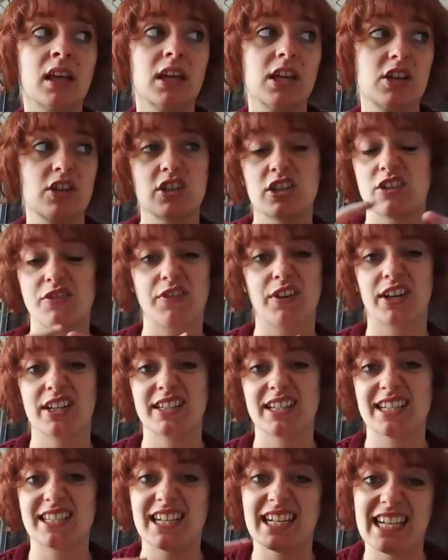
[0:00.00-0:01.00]
You can define
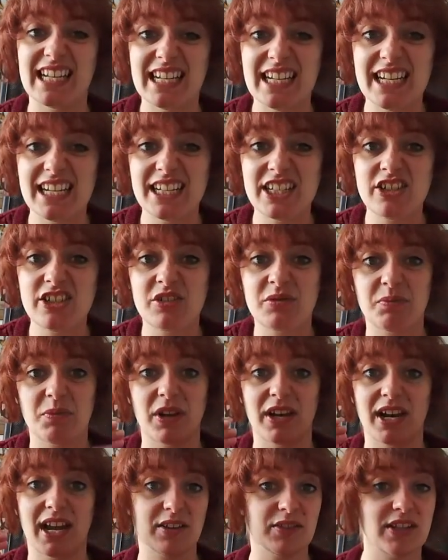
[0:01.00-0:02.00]
data lineage
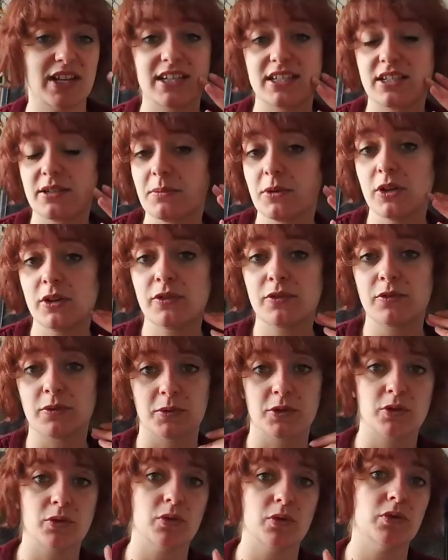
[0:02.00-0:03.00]
and how data moves from
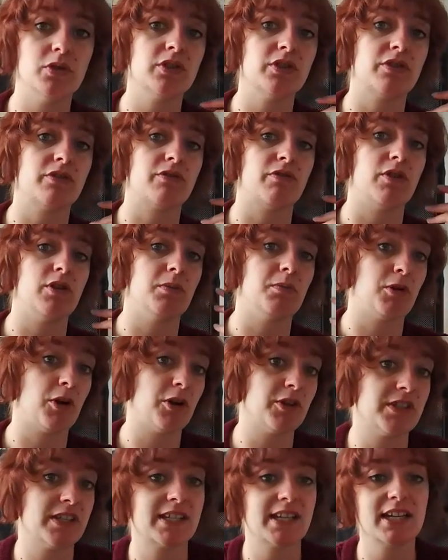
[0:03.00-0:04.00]
source through
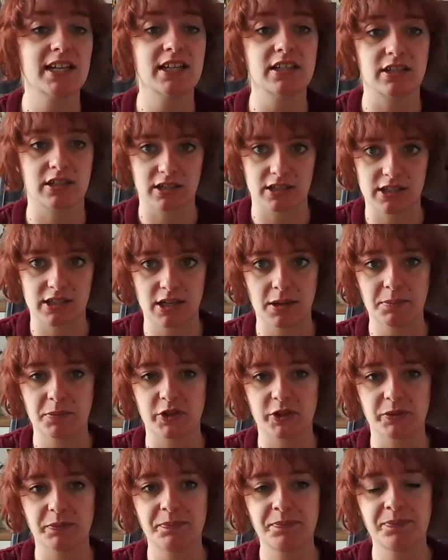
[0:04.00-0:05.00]
processing into
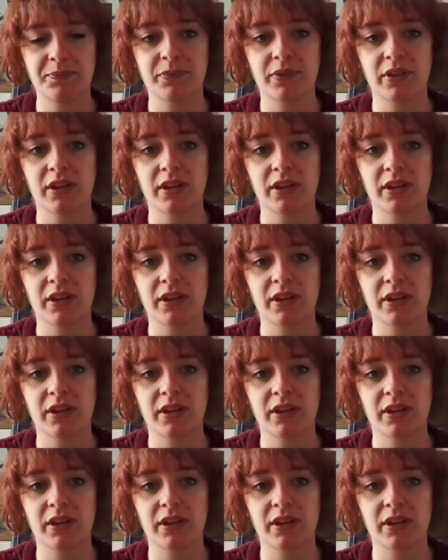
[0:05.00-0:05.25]
consumption.